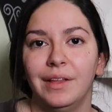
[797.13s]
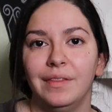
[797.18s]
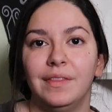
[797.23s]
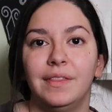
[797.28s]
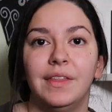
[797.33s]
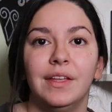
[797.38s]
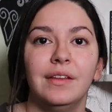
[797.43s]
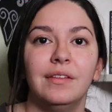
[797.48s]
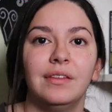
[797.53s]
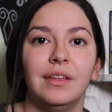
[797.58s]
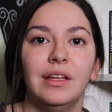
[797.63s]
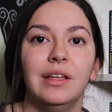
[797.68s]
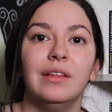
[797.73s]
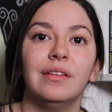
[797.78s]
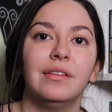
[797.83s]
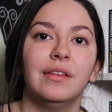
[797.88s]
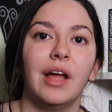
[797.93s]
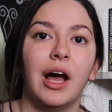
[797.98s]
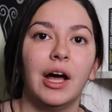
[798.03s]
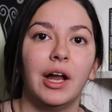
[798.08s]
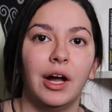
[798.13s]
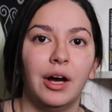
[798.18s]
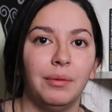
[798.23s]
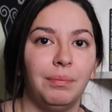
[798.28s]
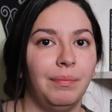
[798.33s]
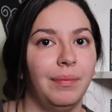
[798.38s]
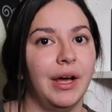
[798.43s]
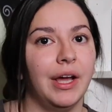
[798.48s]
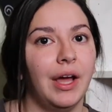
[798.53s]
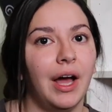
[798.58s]
this is not
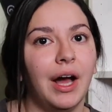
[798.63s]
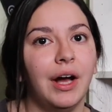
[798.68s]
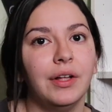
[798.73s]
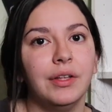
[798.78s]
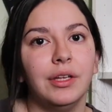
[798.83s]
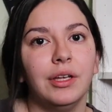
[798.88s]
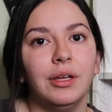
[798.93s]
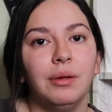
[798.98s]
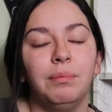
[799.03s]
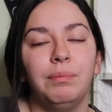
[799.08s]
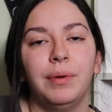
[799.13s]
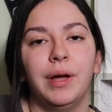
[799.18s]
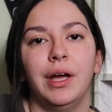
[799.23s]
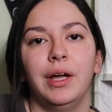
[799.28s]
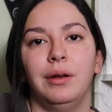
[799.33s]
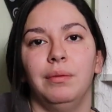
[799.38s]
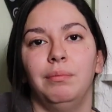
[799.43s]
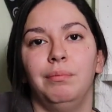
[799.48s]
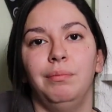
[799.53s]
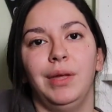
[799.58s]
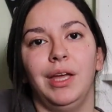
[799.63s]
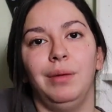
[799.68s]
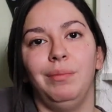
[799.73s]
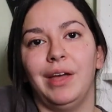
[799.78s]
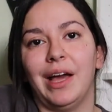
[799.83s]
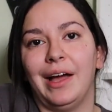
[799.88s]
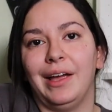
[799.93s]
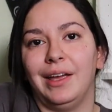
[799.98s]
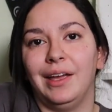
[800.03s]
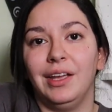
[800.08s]
up my alley, but
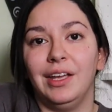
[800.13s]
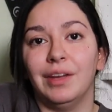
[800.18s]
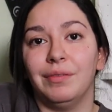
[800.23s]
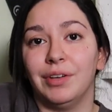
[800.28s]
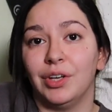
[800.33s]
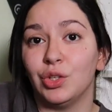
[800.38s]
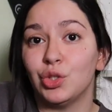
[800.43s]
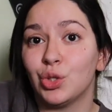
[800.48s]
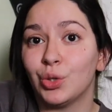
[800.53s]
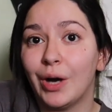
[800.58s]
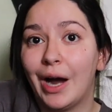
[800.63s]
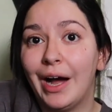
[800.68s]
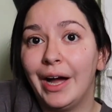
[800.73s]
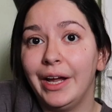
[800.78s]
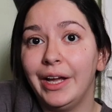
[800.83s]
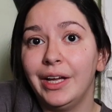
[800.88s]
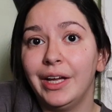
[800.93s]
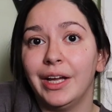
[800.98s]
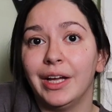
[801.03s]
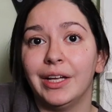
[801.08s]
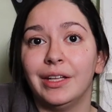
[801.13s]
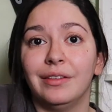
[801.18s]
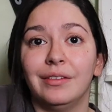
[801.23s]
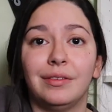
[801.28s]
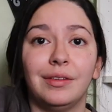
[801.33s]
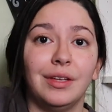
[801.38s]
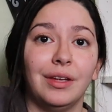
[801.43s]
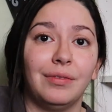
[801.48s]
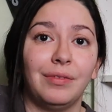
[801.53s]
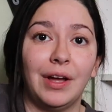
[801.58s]
maybe I can give it a try and
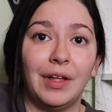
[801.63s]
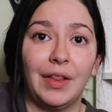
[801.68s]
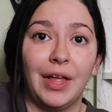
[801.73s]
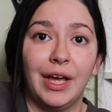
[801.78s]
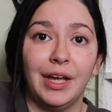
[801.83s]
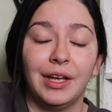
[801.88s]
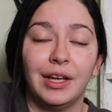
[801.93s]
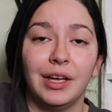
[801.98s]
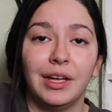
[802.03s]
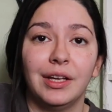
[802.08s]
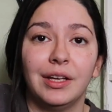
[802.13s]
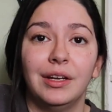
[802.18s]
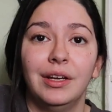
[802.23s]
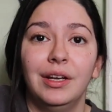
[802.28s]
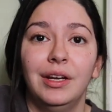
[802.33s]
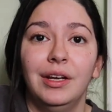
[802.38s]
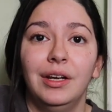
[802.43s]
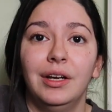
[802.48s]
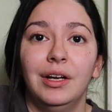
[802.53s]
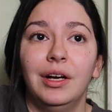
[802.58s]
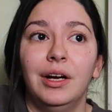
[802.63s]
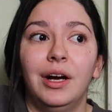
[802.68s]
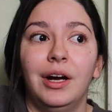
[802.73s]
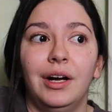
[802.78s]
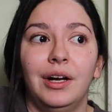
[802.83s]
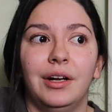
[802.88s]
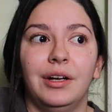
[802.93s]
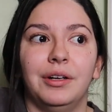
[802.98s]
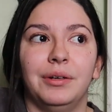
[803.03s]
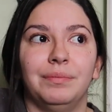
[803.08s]
see if I like it.
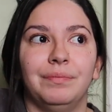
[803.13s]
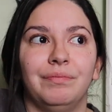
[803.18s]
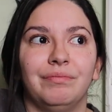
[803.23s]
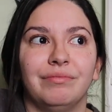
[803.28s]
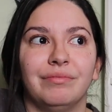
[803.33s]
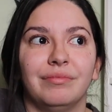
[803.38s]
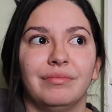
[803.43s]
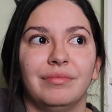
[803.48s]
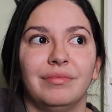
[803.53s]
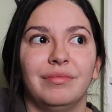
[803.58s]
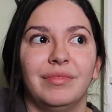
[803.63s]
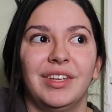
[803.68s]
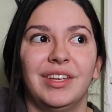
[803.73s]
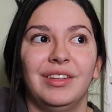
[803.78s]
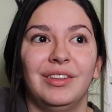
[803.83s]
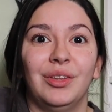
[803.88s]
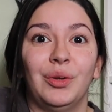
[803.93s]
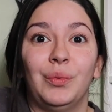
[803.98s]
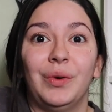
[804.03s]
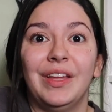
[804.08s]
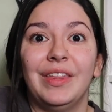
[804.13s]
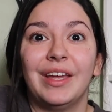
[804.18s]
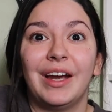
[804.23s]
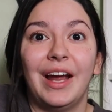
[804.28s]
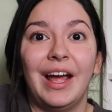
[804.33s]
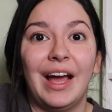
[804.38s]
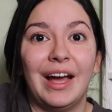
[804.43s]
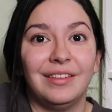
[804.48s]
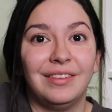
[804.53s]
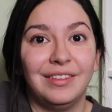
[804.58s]
The way that I
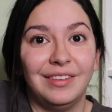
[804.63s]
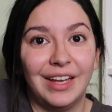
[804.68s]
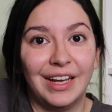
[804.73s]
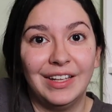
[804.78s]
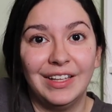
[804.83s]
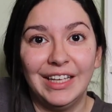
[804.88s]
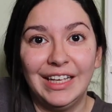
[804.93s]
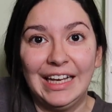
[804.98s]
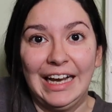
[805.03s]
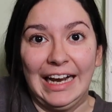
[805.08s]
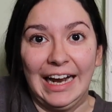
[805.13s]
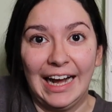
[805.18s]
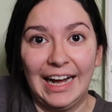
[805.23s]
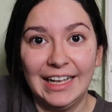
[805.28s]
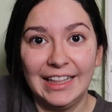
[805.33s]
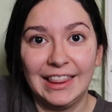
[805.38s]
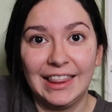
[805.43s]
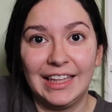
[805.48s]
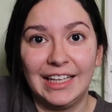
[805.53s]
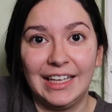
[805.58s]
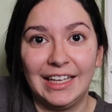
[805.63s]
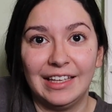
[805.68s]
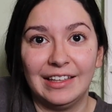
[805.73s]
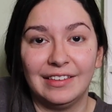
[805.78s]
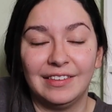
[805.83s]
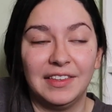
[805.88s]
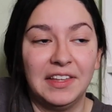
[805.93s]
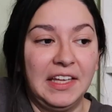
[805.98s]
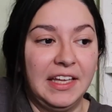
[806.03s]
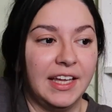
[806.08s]
accidentally got
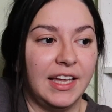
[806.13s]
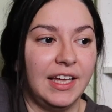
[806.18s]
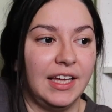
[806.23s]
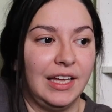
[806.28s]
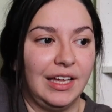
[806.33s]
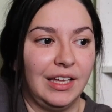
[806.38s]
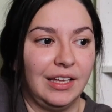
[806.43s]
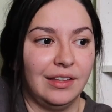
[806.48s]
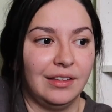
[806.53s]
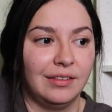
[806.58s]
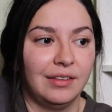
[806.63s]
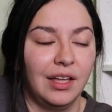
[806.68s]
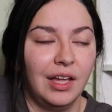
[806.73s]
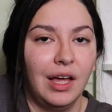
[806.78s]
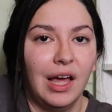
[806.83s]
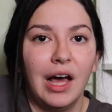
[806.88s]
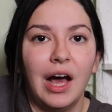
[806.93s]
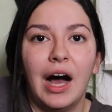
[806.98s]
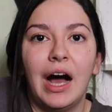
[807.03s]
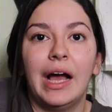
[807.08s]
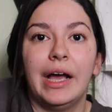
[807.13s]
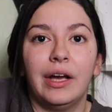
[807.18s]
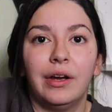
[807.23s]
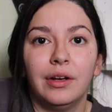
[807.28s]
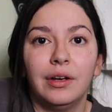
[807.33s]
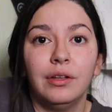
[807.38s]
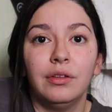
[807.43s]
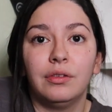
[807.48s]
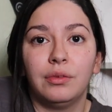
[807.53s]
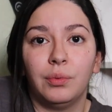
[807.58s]
these is I
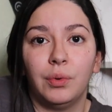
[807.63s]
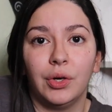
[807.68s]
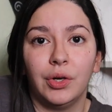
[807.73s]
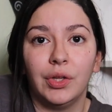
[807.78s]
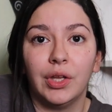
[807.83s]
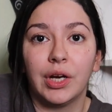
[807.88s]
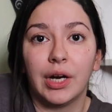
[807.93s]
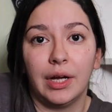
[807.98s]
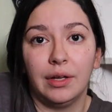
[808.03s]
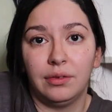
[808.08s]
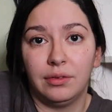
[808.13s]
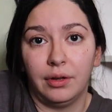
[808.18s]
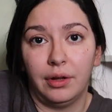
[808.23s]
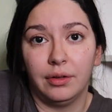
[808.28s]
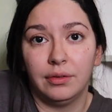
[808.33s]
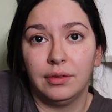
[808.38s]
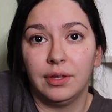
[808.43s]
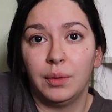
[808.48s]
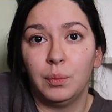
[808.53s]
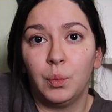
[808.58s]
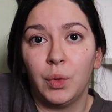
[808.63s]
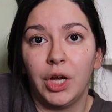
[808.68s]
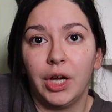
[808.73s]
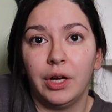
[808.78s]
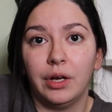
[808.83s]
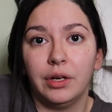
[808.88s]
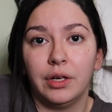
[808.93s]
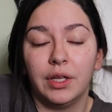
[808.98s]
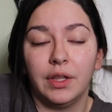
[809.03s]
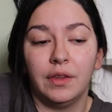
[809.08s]
could have sworn that I saw
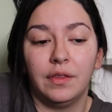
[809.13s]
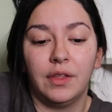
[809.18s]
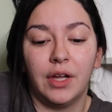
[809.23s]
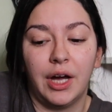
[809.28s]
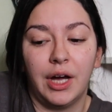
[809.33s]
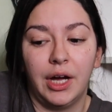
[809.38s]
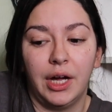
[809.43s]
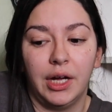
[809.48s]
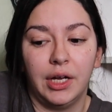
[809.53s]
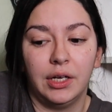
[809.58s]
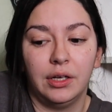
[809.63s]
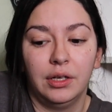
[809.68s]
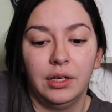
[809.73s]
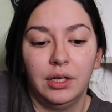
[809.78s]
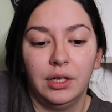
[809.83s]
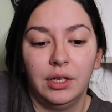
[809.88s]
somewhere that